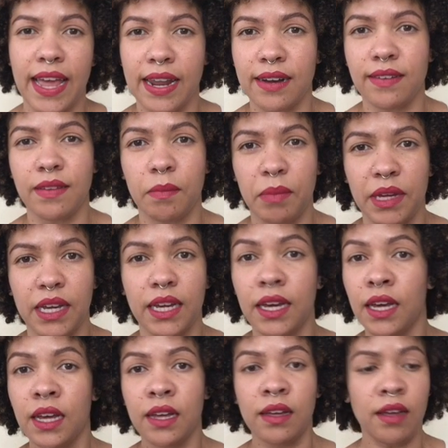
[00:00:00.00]
get it to
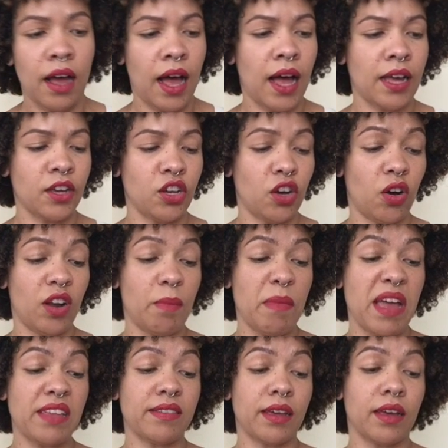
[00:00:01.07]
be an
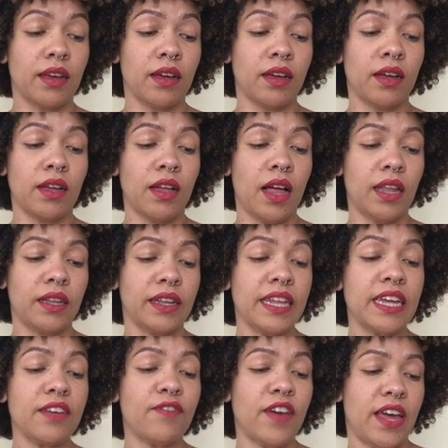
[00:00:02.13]
amazing
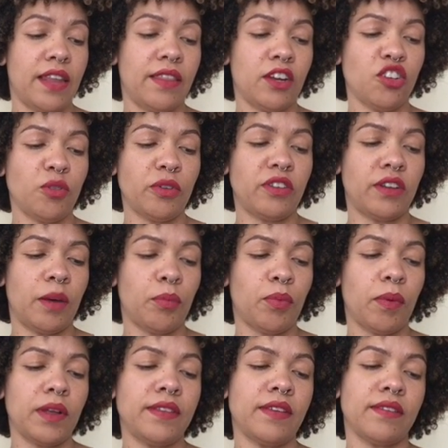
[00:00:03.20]
leave-in that you're supposed to,
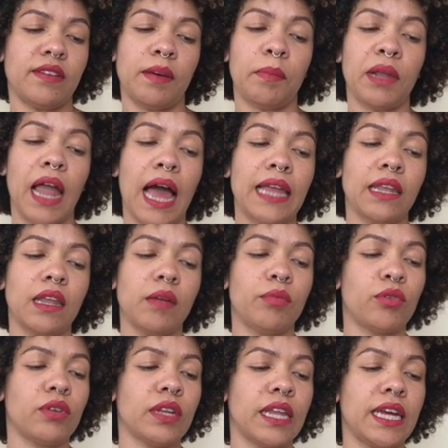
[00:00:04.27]
it says to apply
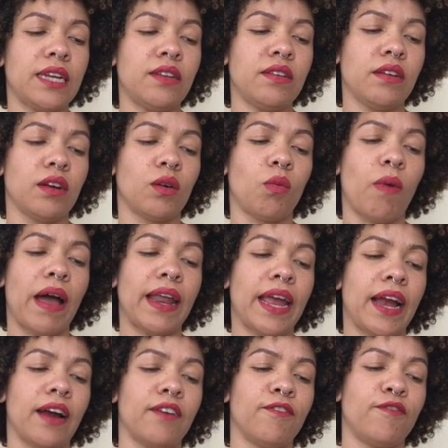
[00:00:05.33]
liberally to your wet
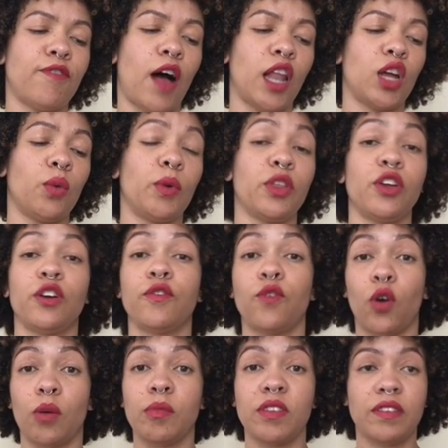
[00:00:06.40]
hair and follow with your
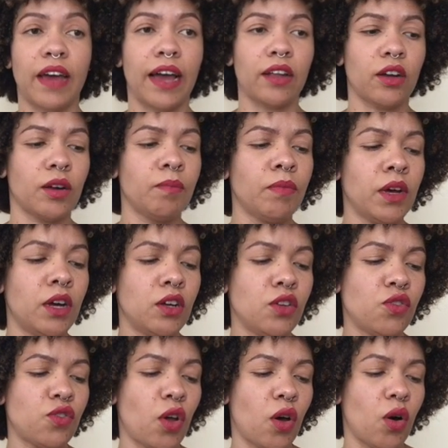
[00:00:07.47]
form styler.
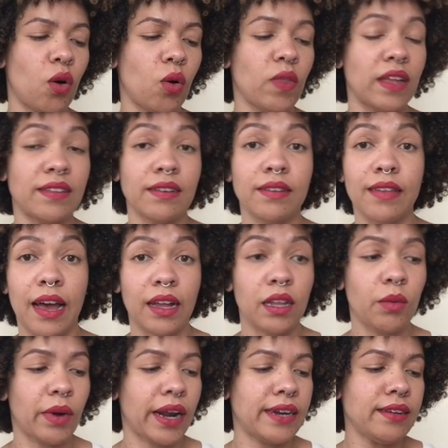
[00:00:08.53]
So that's exactly
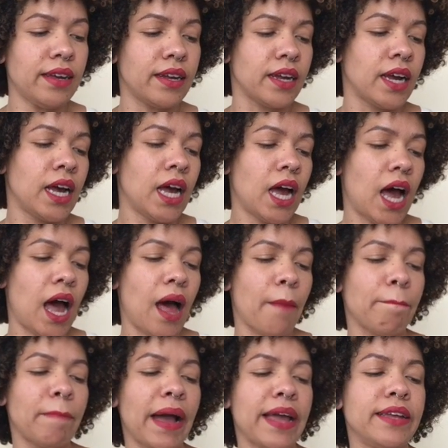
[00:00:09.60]
what I did.
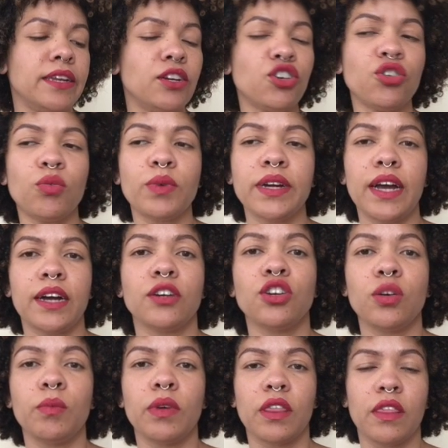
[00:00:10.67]
My initial
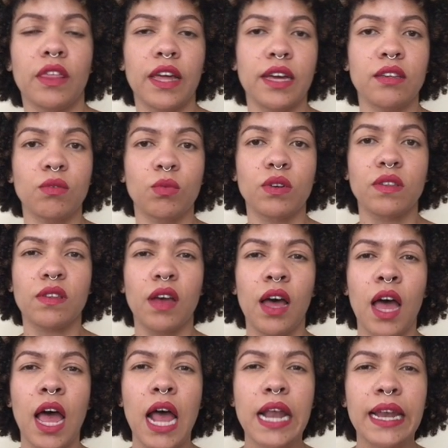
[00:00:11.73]
reaction with this was
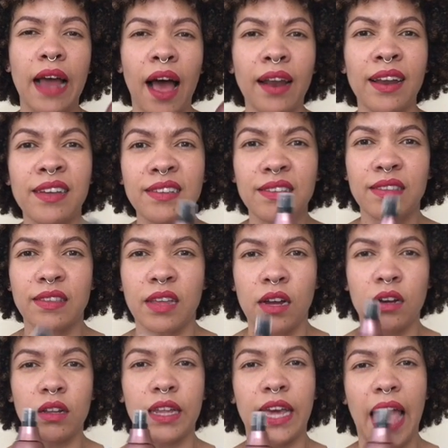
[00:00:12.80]
not
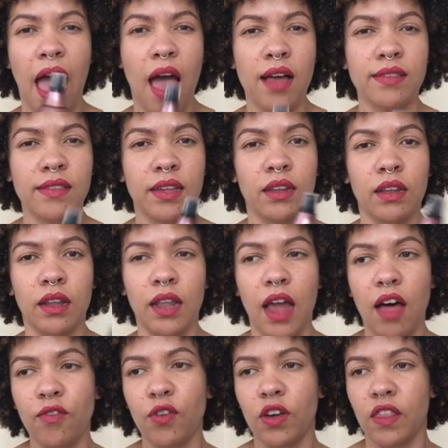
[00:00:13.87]
necessarily as in
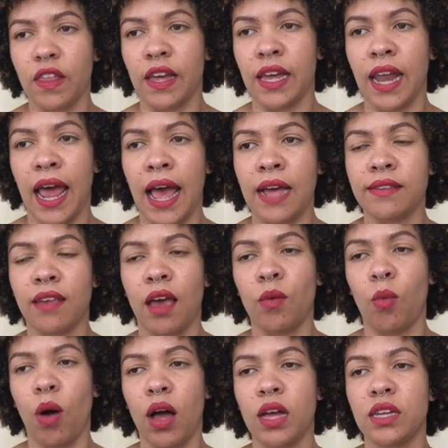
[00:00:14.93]
love with it as I
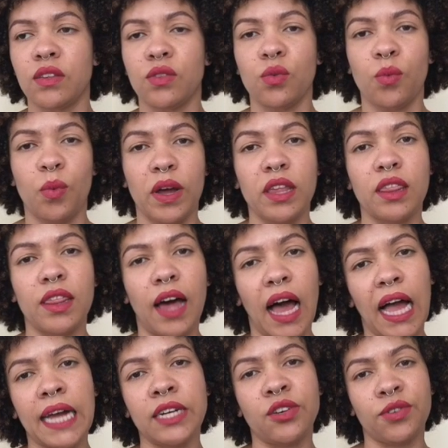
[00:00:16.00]
was with the
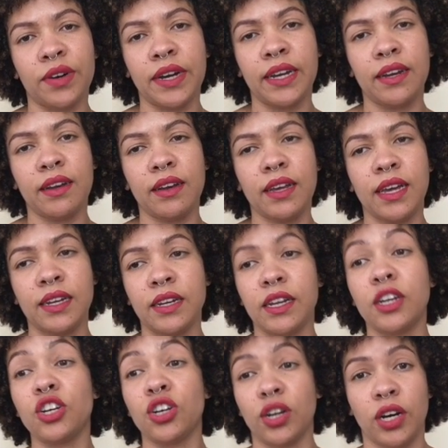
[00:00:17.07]
Hydrate
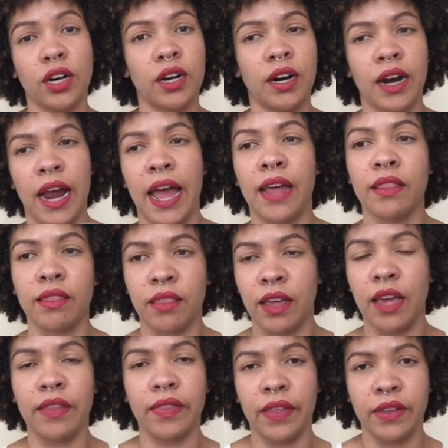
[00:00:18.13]
conditioner and
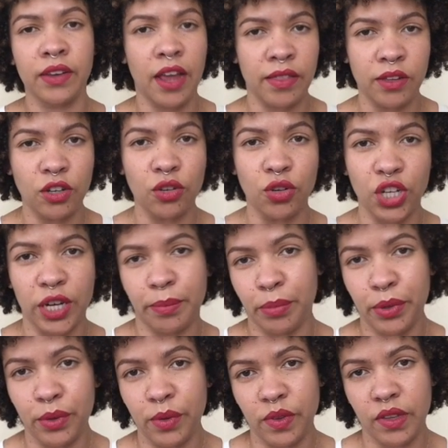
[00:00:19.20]
the two
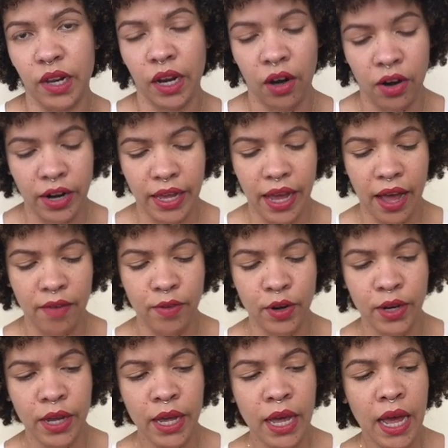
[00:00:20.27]
shampoos that I already covered.